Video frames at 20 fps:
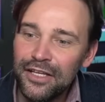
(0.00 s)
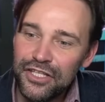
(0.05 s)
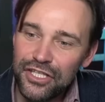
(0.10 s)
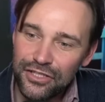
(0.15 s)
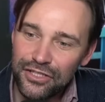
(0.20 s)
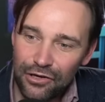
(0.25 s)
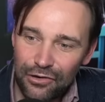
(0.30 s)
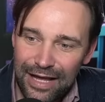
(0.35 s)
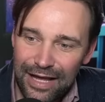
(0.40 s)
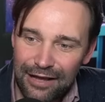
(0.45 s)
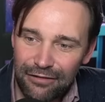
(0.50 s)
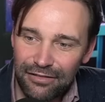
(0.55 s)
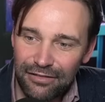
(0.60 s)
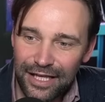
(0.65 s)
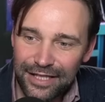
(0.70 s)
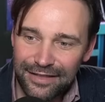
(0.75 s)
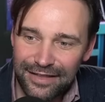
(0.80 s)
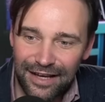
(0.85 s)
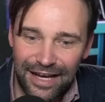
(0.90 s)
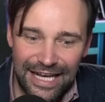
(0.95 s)
You know how
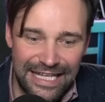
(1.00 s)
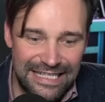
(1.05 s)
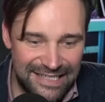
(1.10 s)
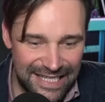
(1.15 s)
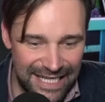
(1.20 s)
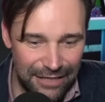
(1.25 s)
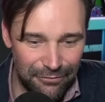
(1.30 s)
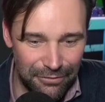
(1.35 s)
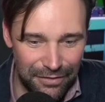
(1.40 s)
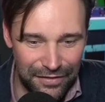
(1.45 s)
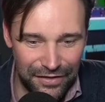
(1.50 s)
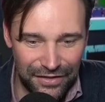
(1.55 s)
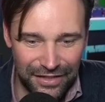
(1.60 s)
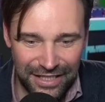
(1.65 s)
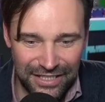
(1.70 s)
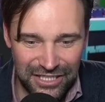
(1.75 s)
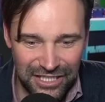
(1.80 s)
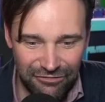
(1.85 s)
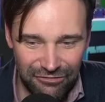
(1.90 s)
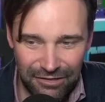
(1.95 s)
the idea with the
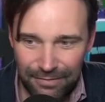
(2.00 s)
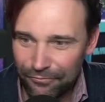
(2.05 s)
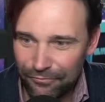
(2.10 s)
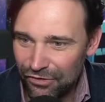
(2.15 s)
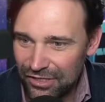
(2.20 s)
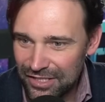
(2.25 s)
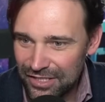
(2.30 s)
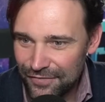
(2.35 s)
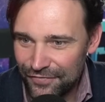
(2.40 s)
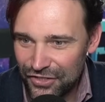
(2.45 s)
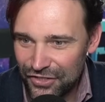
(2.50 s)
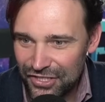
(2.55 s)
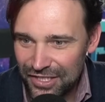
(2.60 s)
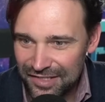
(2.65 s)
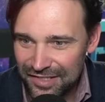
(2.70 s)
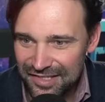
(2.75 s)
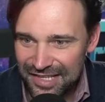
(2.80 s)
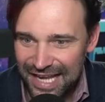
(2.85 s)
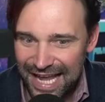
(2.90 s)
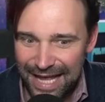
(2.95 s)
Nigerian prince
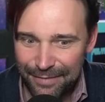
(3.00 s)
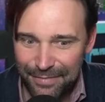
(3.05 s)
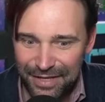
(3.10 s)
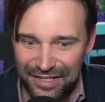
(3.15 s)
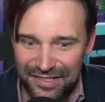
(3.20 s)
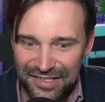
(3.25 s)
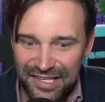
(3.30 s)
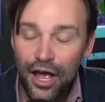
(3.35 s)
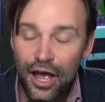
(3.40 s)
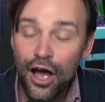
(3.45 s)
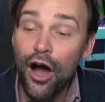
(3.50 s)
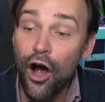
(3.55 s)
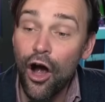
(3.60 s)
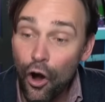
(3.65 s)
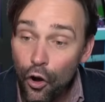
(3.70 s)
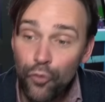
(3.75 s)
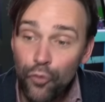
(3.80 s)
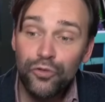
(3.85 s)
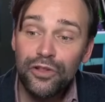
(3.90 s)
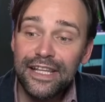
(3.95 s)
phishing scam is
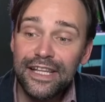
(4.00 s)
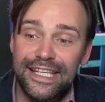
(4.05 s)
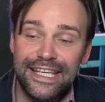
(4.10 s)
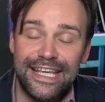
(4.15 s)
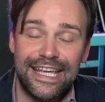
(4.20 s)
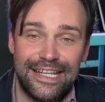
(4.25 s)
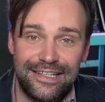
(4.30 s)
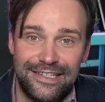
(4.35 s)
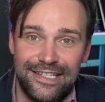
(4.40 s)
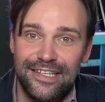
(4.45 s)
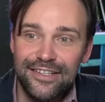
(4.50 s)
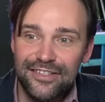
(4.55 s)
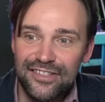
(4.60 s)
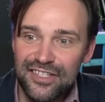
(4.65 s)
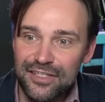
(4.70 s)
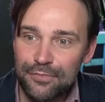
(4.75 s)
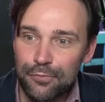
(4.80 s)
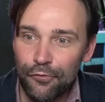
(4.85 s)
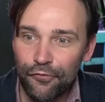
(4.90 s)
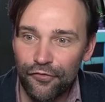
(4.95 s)
only
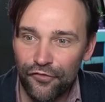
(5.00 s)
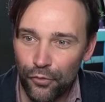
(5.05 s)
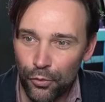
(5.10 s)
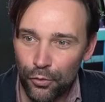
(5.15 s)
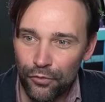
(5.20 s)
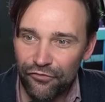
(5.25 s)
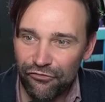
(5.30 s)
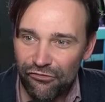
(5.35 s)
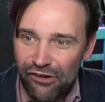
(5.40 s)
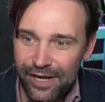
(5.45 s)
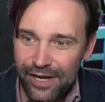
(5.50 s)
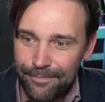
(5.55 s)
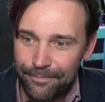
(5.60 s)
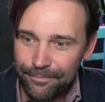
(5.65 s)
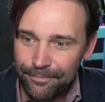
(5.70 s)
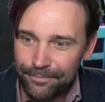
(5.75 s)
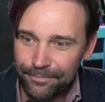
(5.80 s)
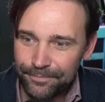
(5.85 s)
idiots will fall for it?